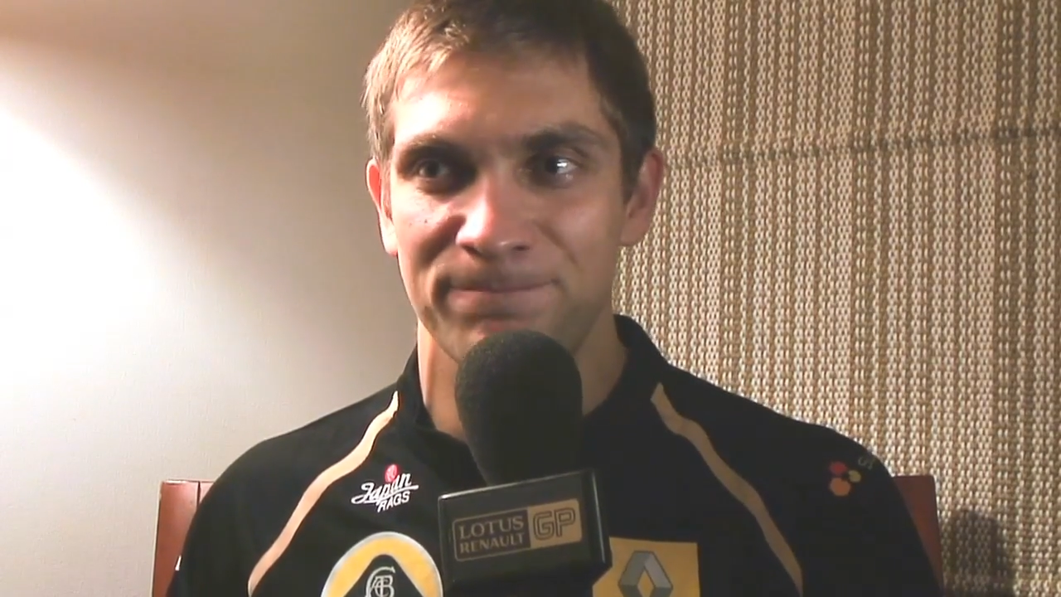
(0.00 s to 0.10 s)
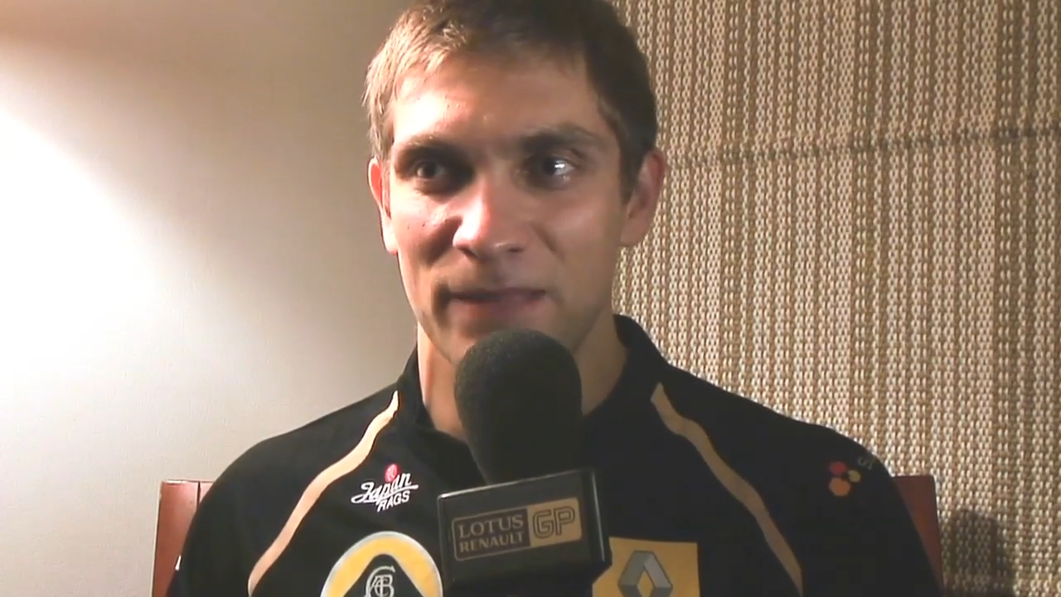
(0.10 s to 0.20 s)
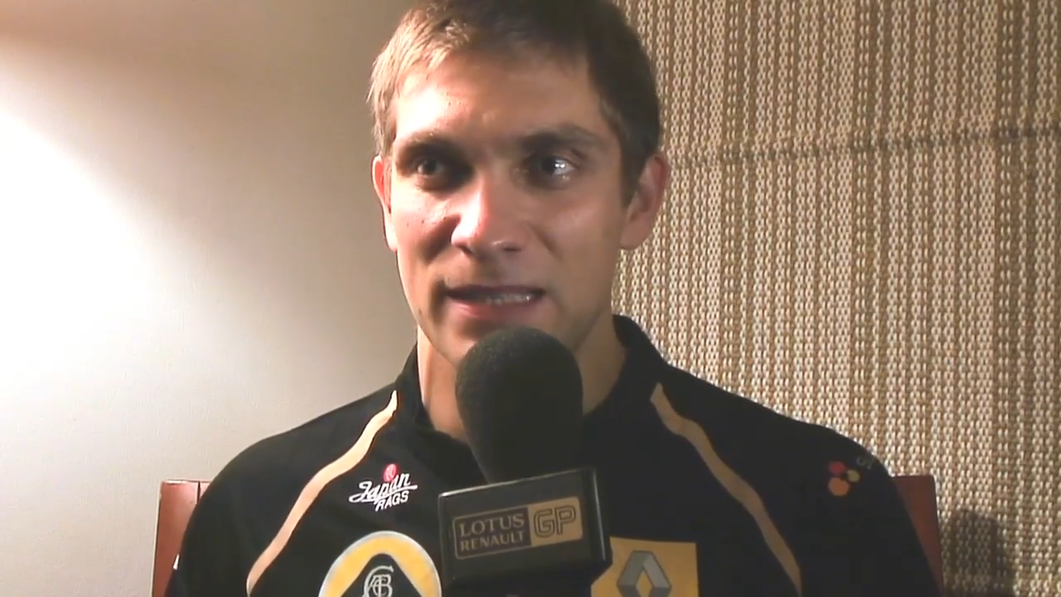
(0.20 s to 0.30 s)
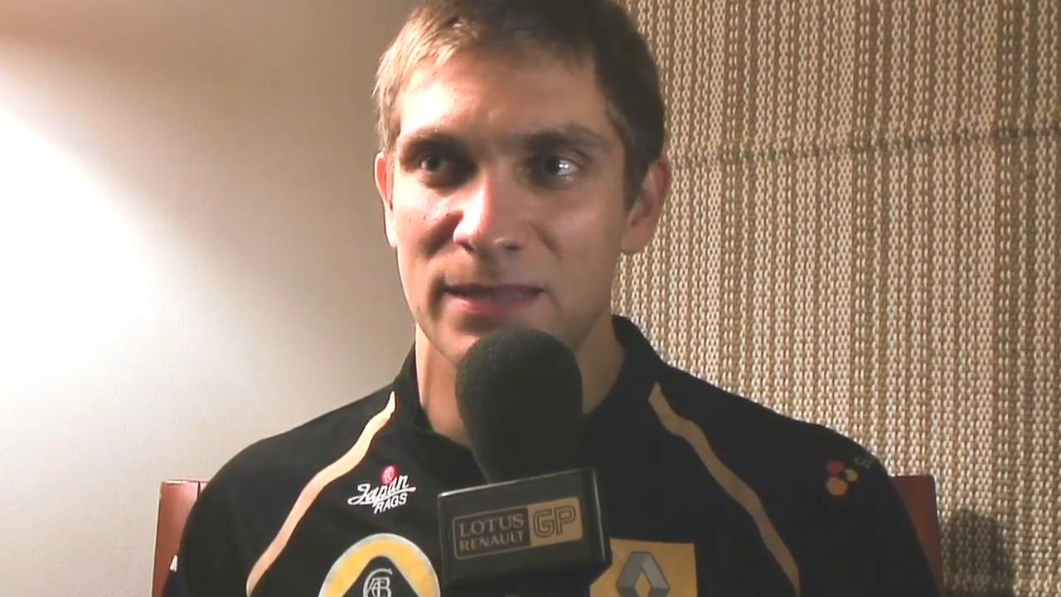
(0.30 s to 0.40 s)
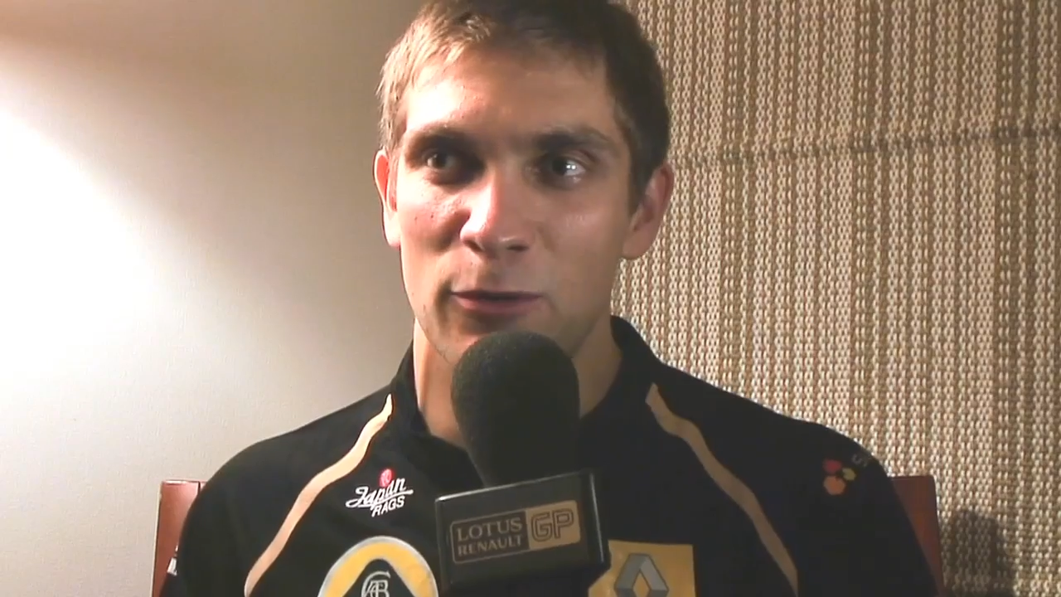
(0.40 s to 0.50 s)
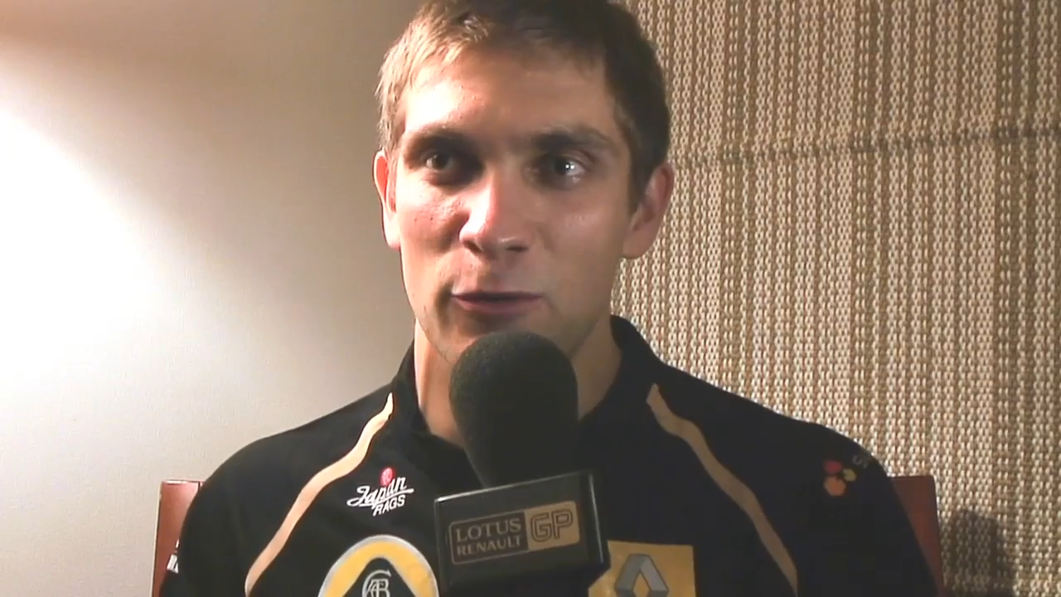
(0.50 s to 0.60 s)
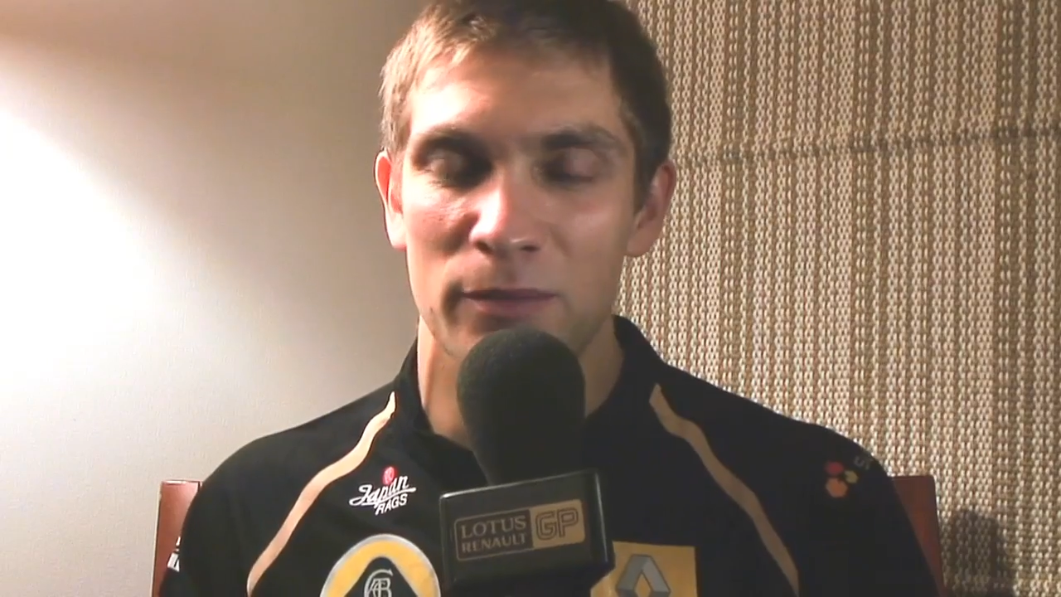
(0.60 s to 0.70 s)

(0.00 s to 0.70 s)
a small